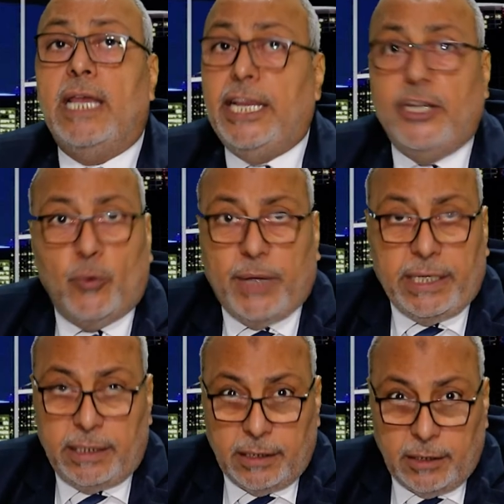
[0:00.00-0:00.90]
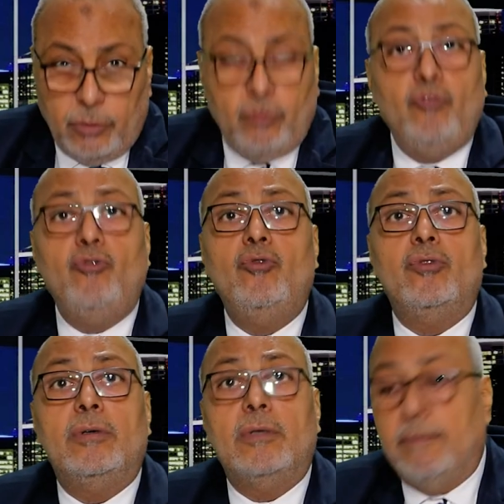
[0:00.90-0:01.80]
anyway
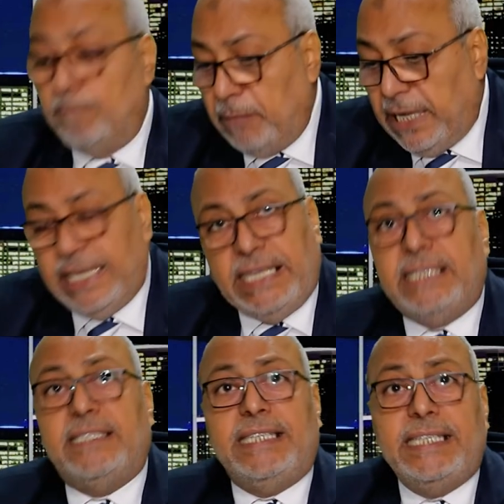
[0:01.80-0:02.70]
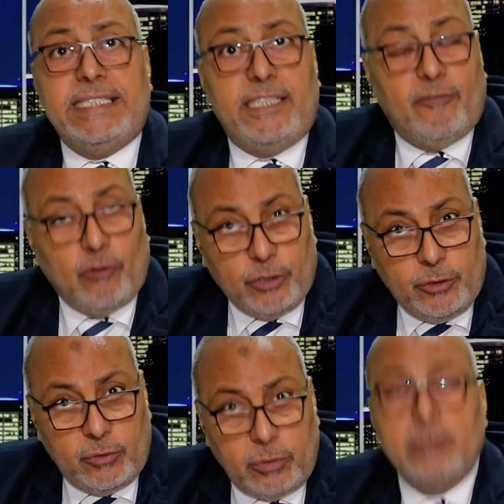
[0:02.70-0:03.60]
you make it easily for
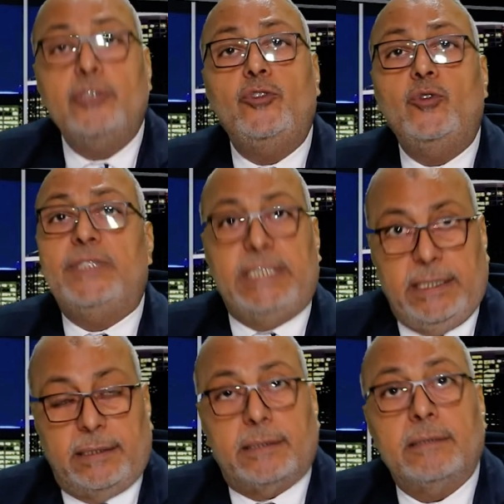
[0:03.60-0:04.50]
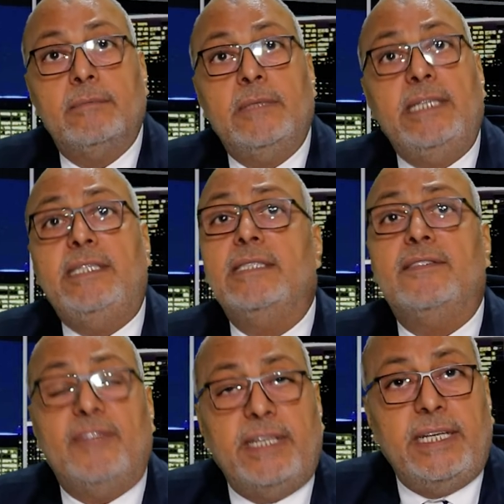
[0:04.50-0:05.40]
you use it it
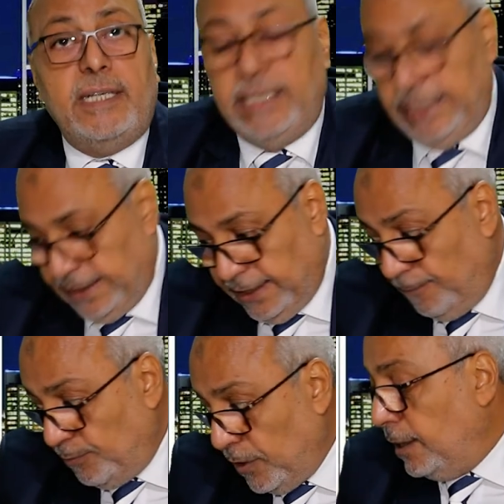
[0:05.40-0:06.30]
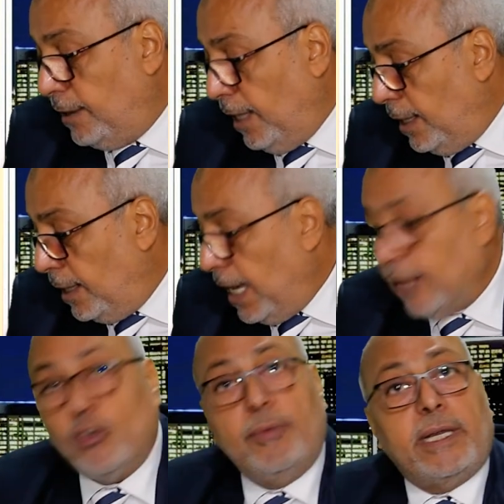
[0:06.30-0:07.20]
is very easily till
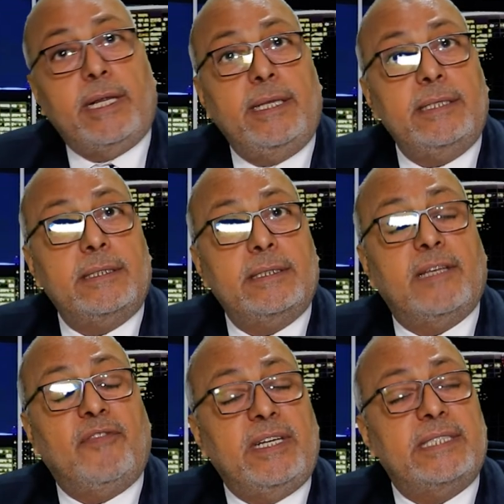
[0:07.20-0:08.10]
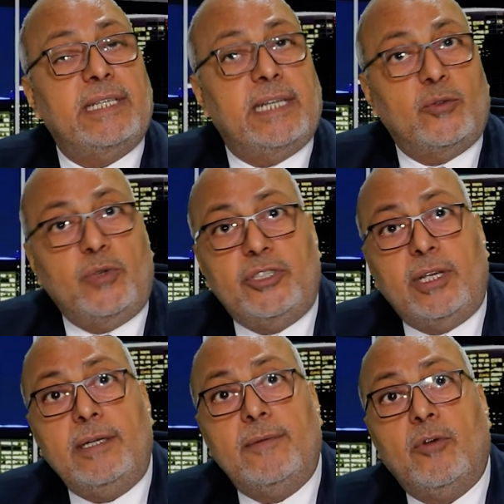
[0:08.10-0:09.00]
atomic radius the first
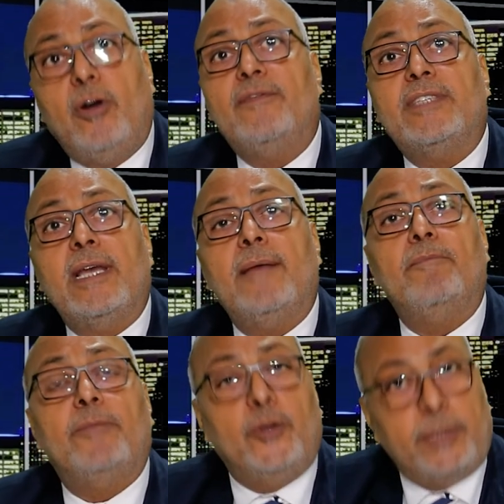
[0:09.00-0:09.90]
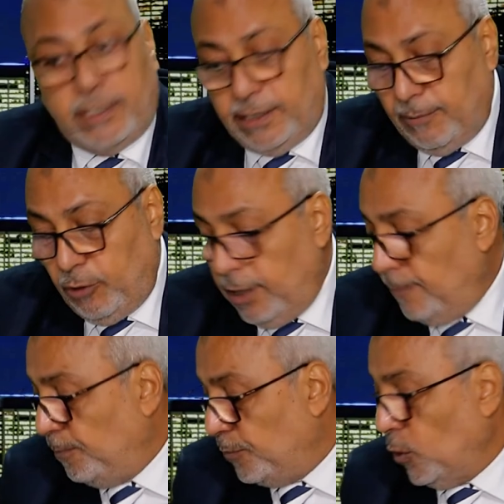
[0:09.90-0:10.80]
graduation of the periodic table
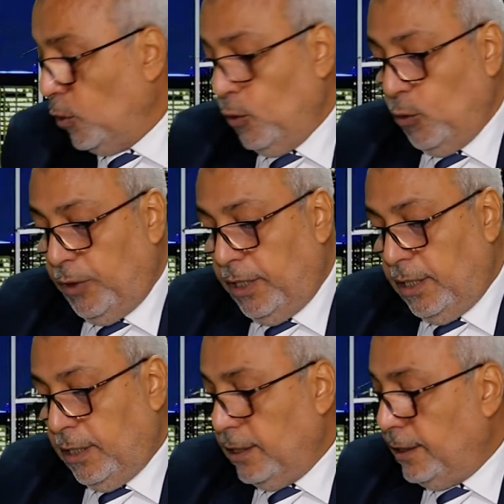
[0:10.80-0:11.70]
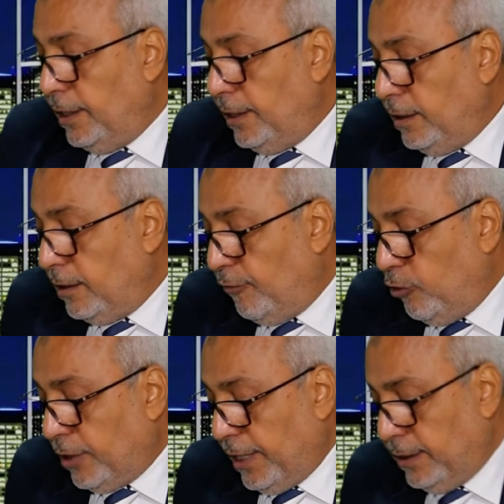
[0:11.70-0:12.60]
we didn't
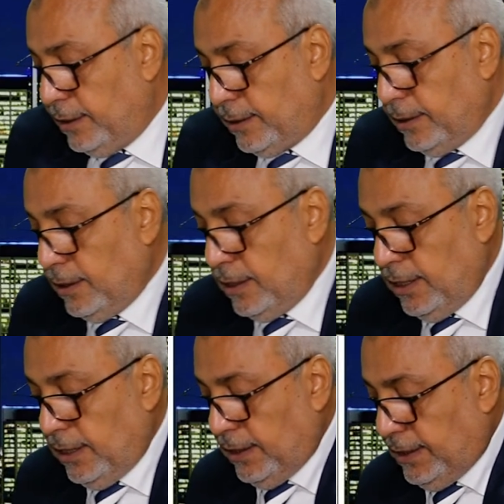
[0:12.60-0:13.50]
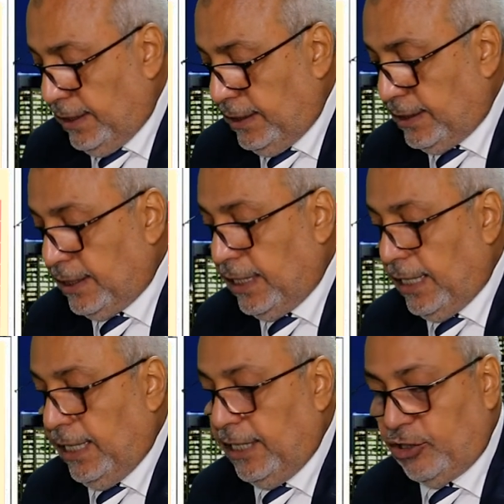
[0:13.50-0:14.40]
forget this
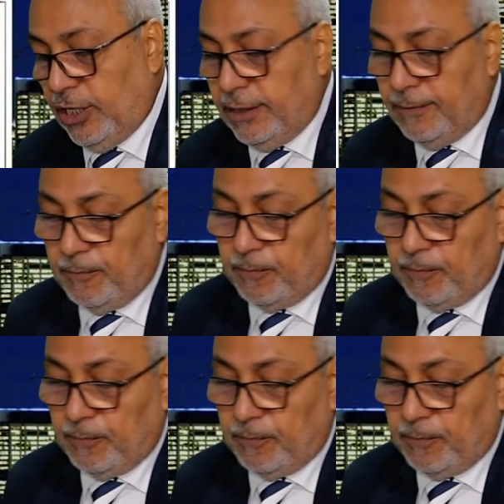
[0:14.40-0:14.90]
relation